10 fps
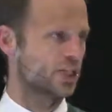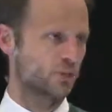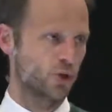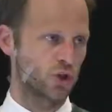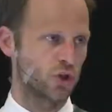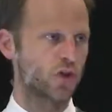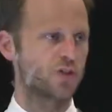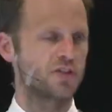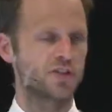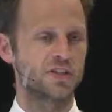
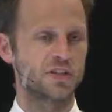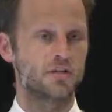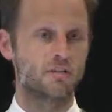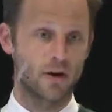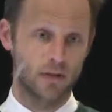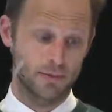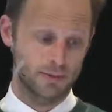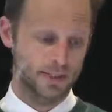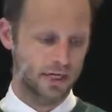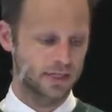tuberculosis, viral
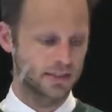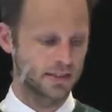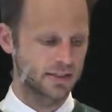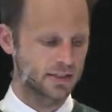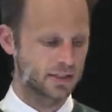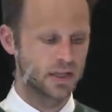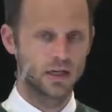hepatitis,